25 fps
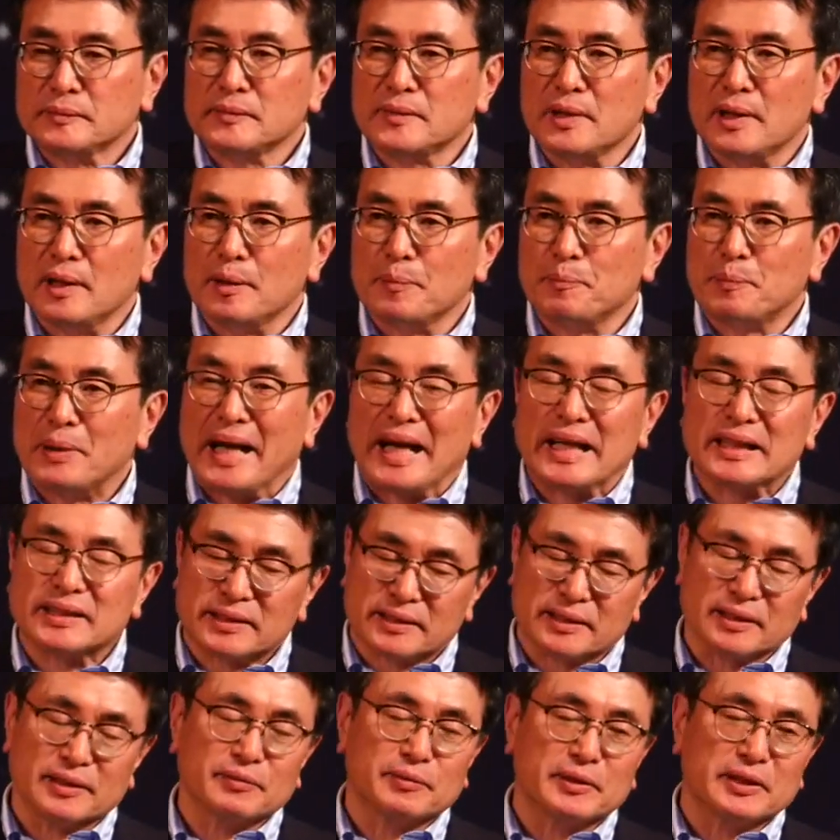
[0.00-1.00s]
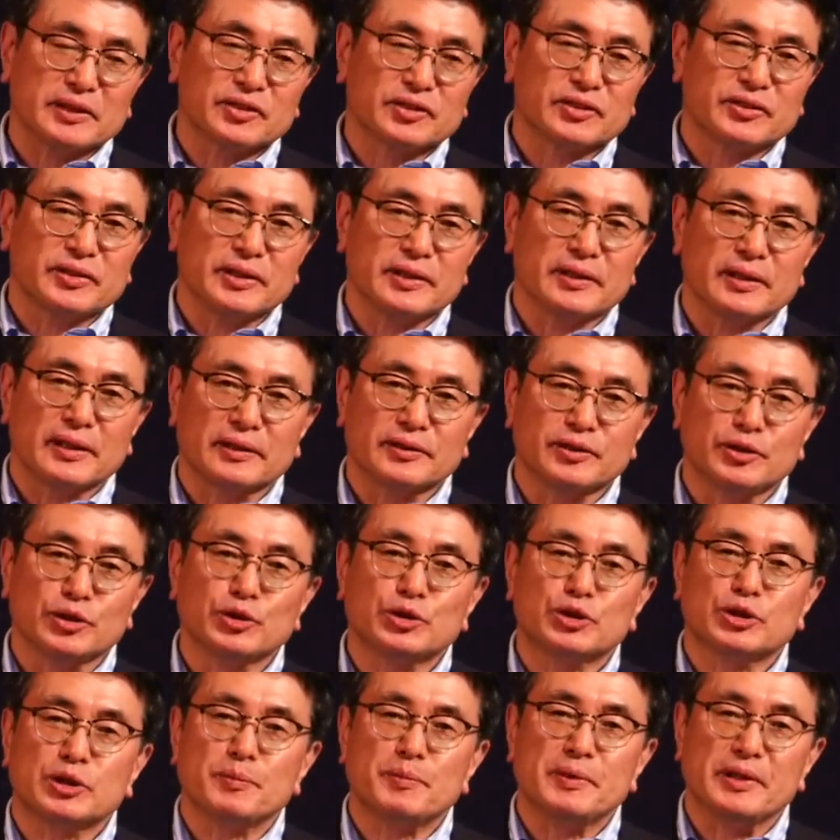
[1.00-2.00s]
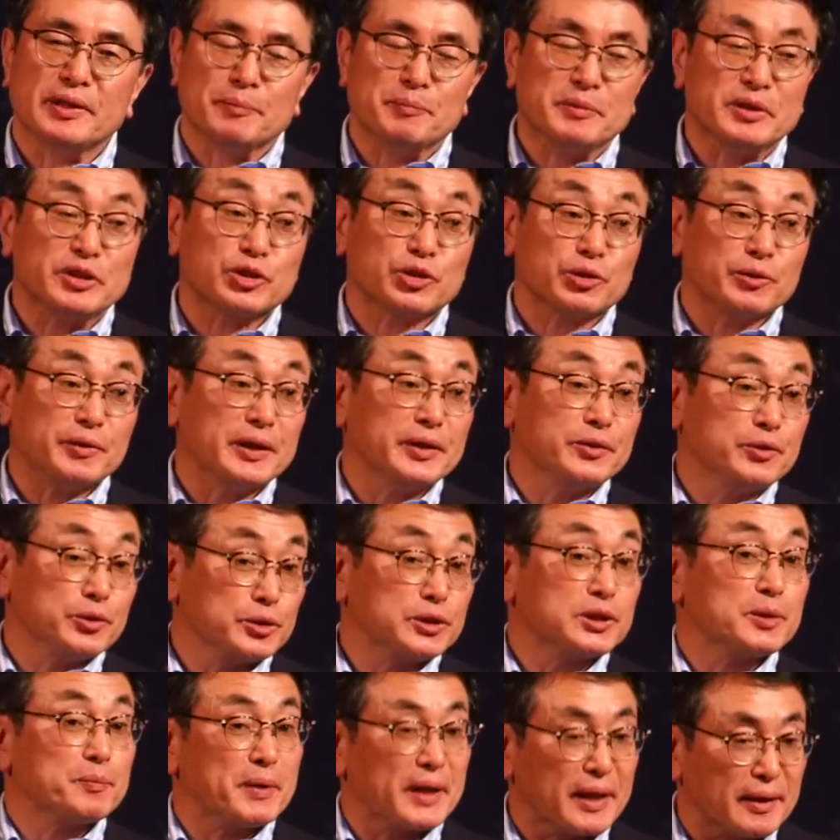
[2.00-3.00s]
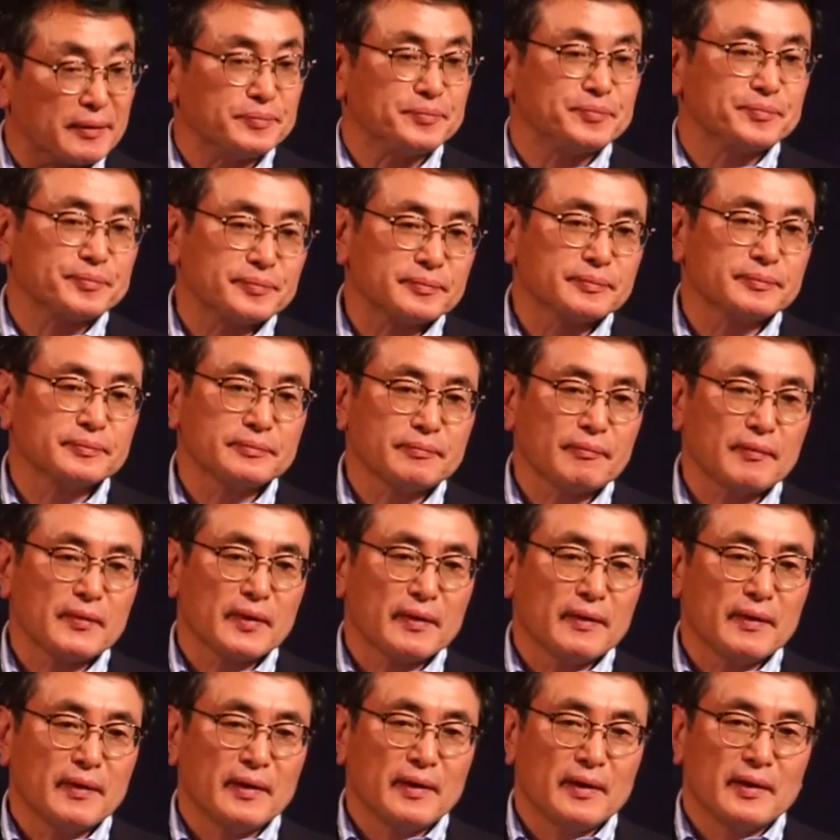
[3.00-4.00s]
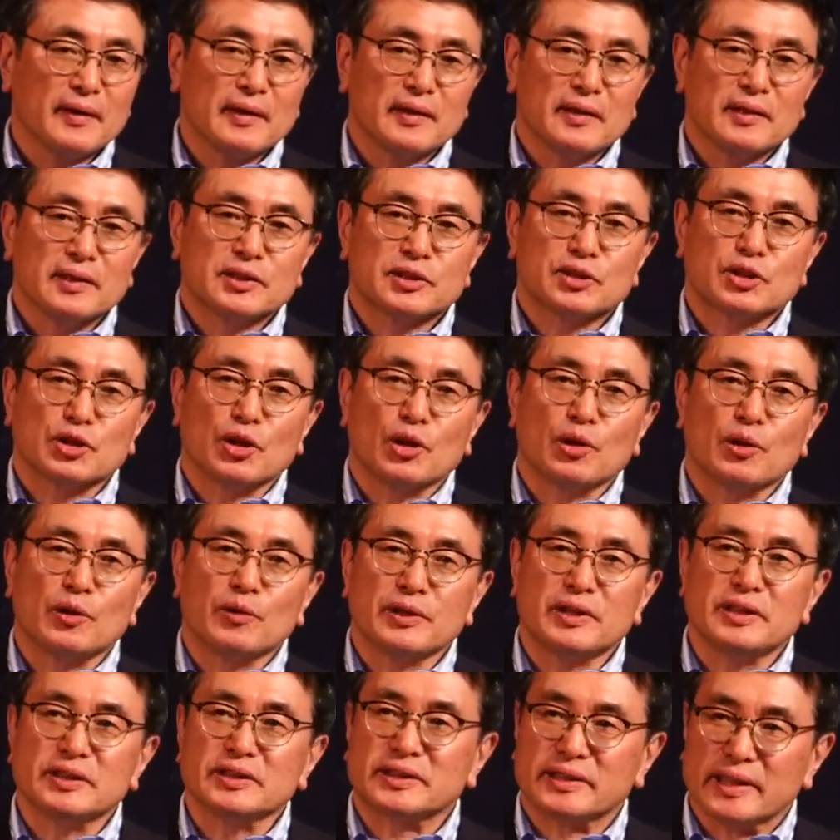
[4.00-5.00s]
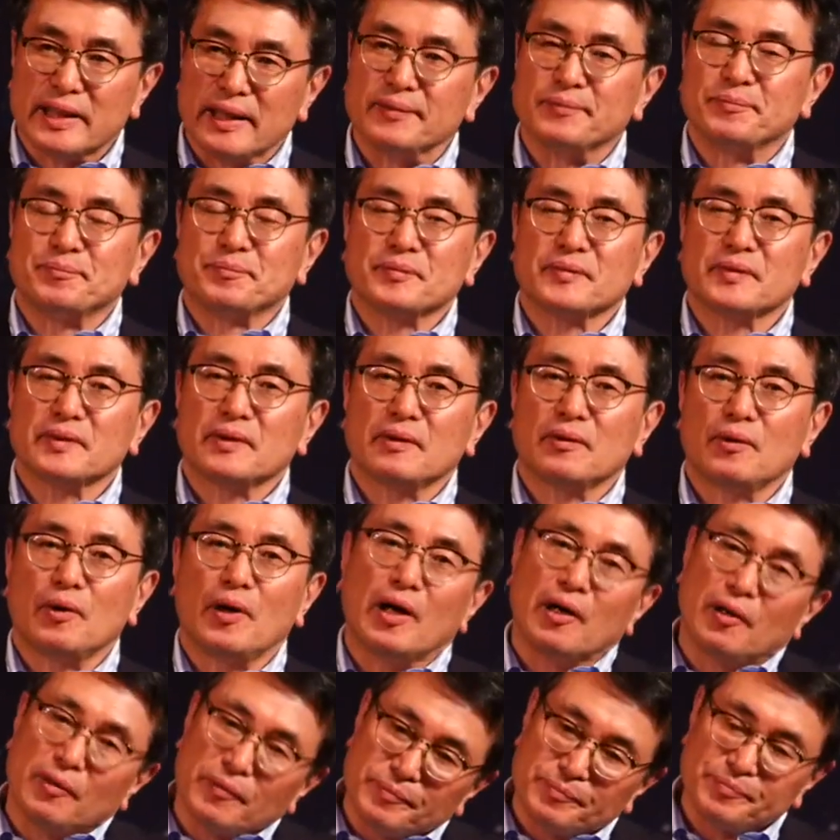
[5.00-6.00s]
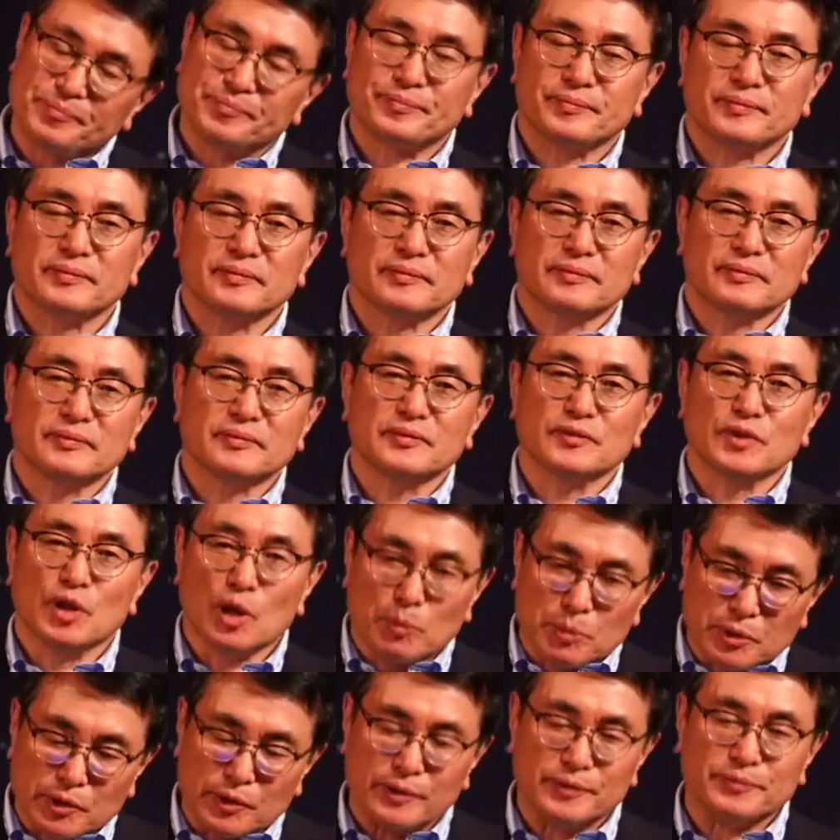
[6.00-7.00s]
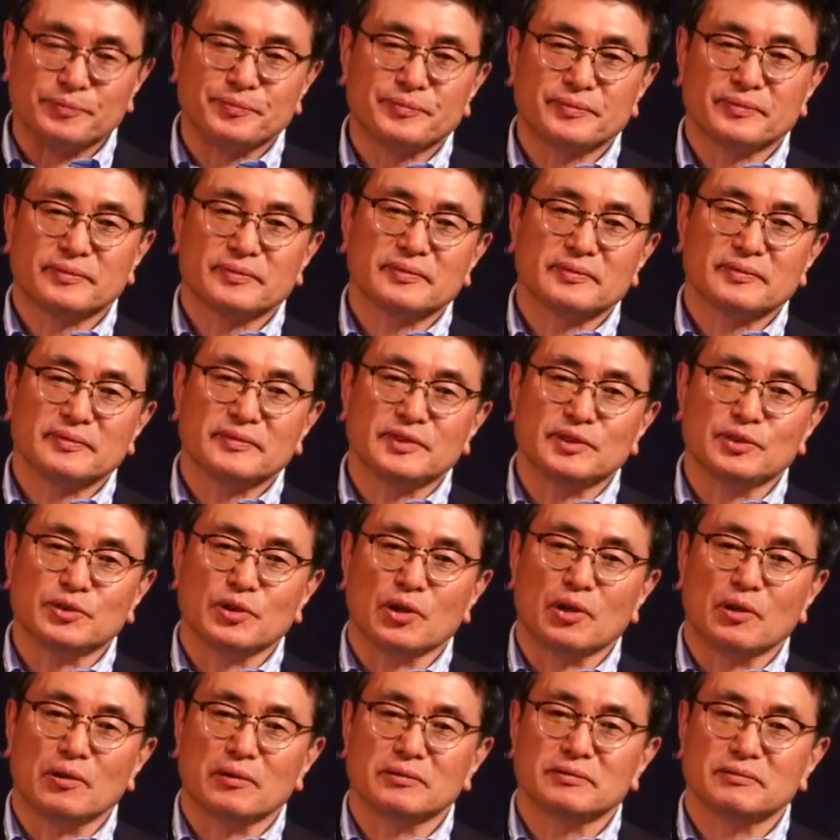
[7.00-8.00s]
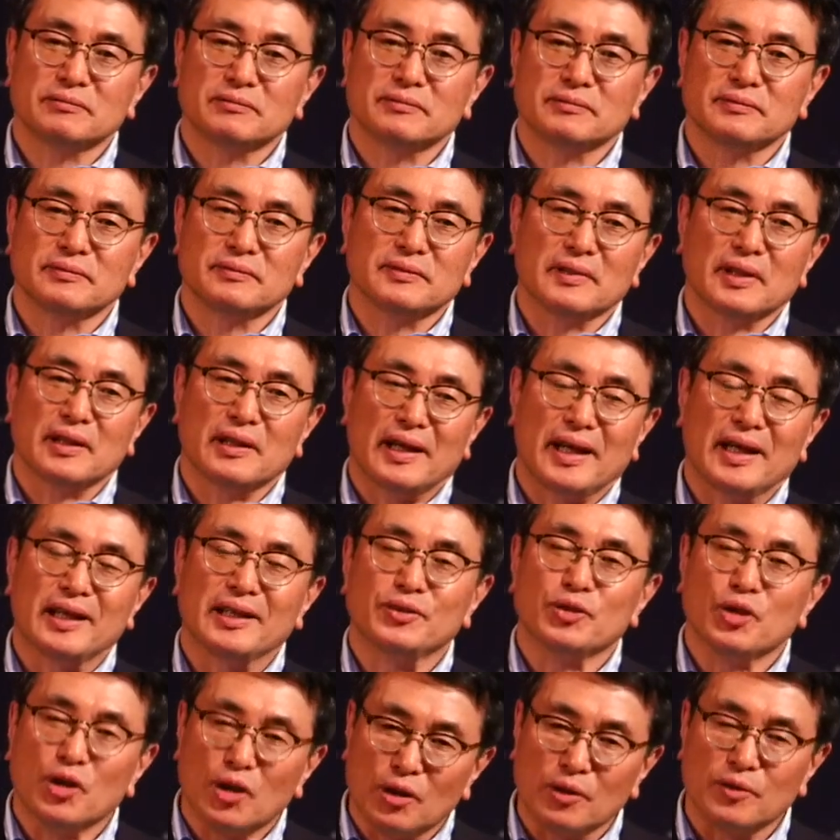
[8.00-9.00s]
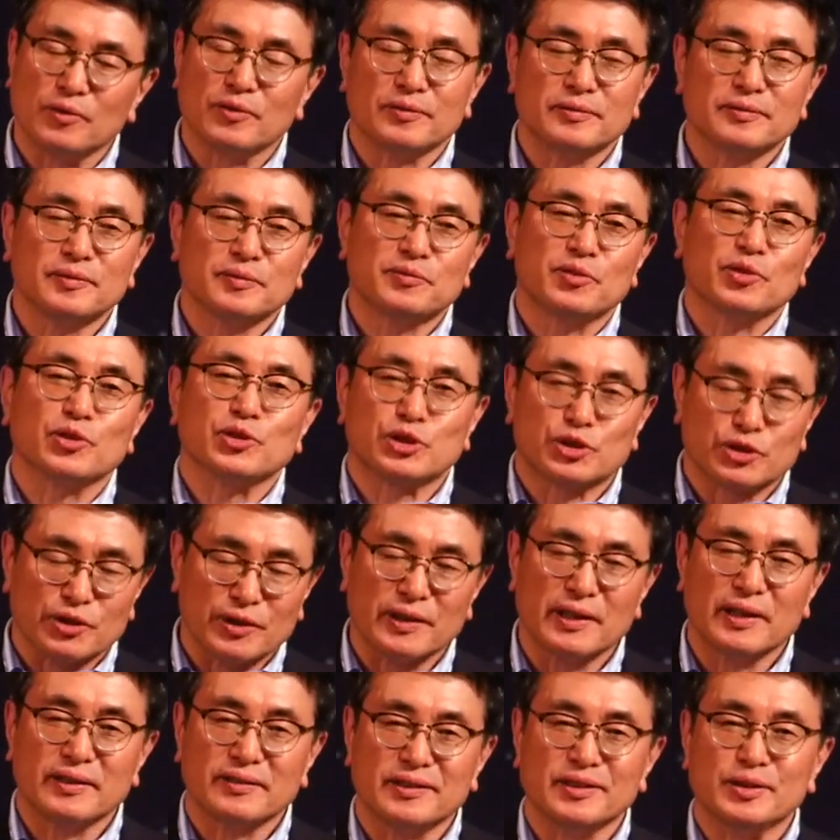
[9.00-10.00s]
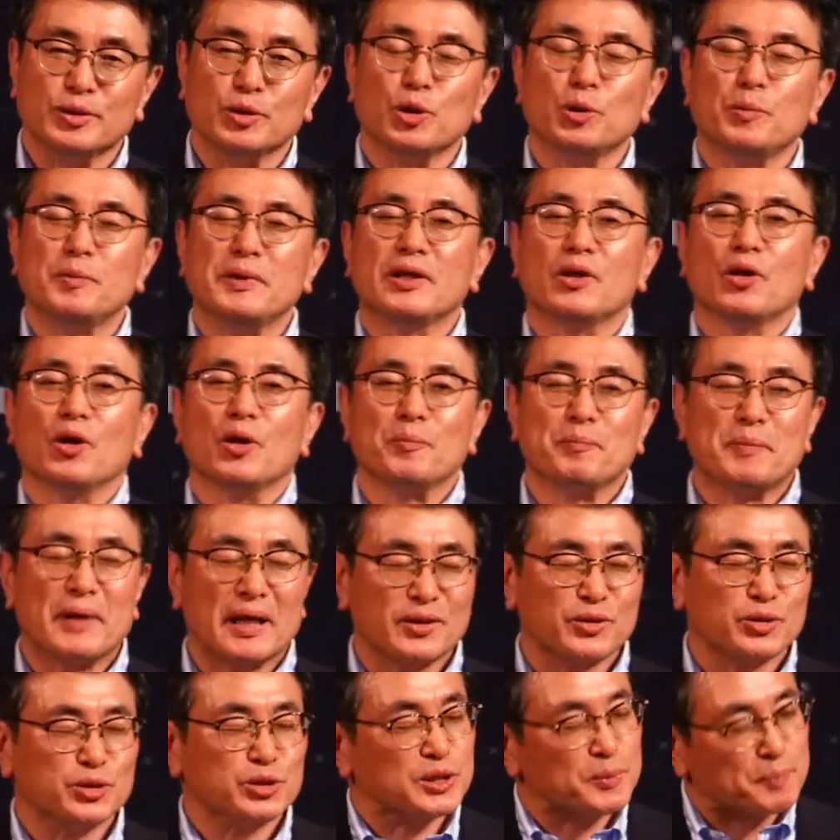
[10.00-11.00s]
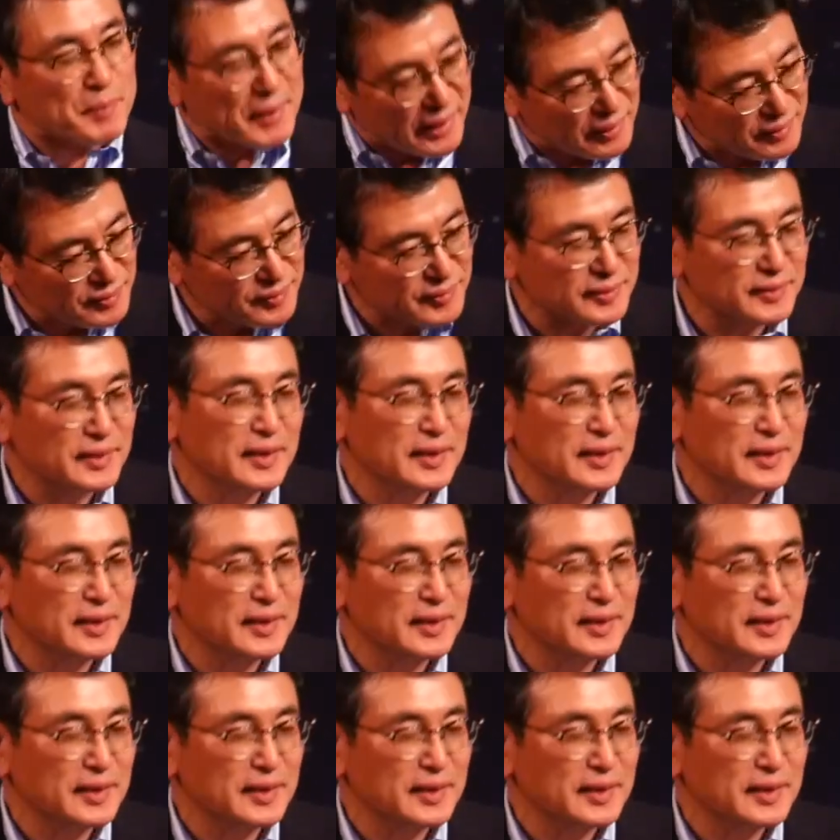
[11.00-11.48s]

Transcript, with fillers: the pastor was the, uh, used to be a missionary to Japan. So he said, well, Nobu, you know, I know for sure that you'll be going back to Japan.